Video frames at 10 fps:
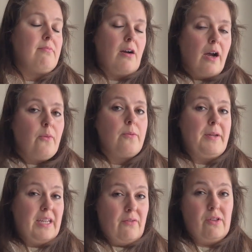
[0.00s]
I would be
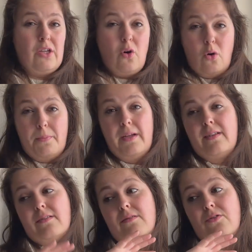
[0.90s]
definitely
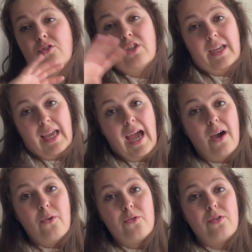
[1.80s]
open to check
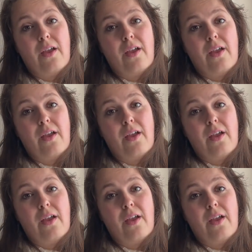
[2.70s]
out.